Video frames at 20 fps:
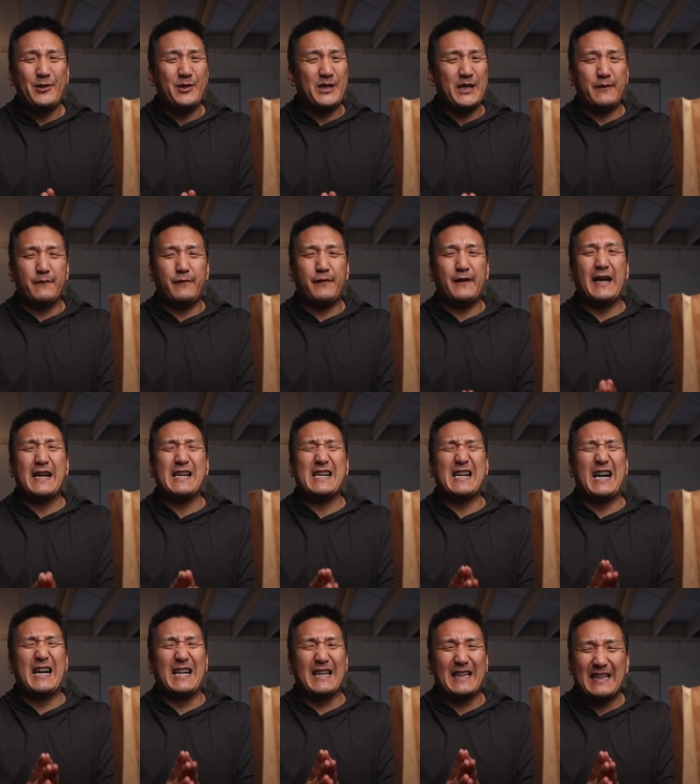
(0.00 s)
You can find
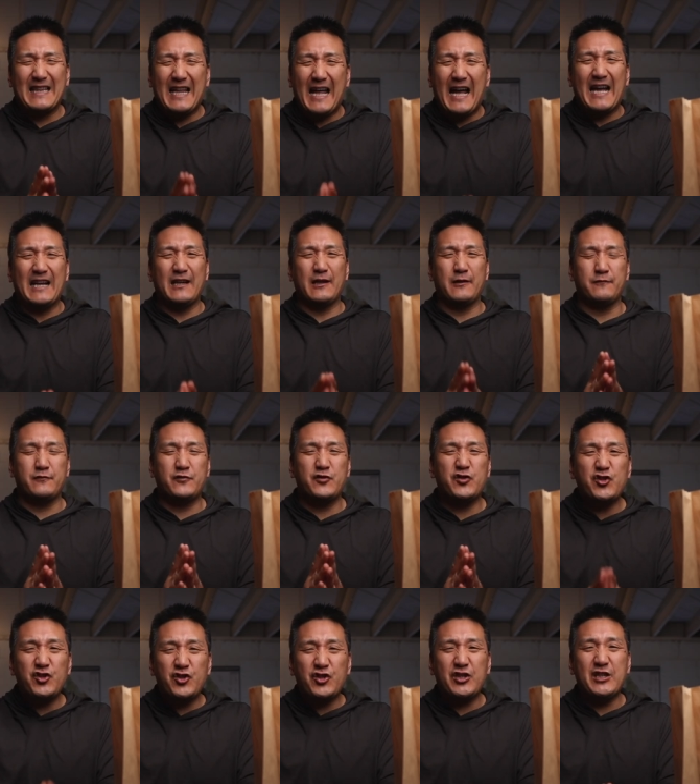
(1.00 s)
a lot of
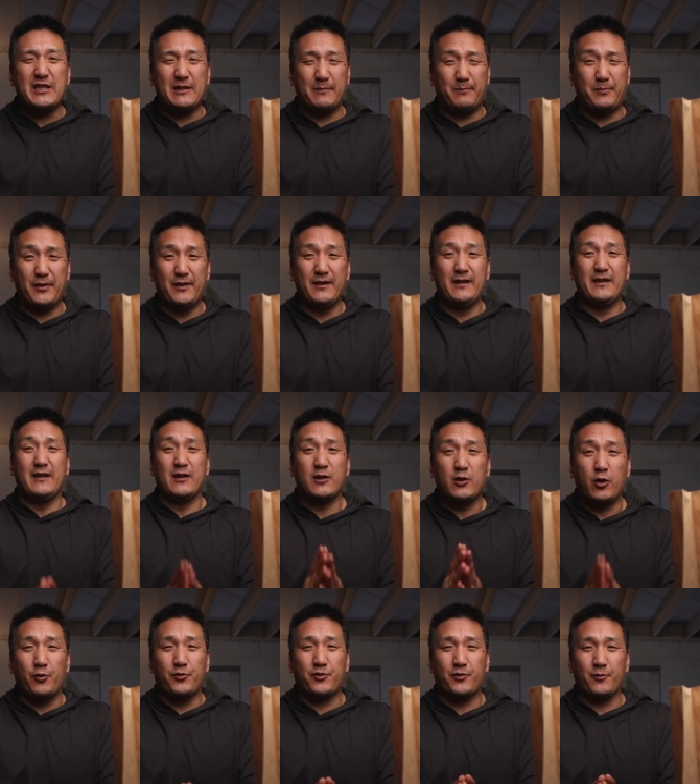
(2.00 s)
cheap
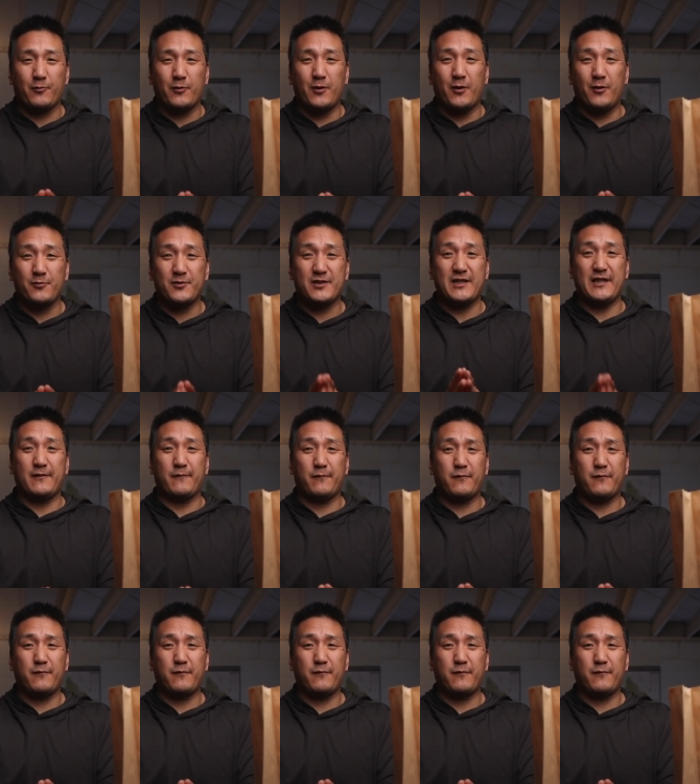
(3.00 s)
Côtes du Rhônes in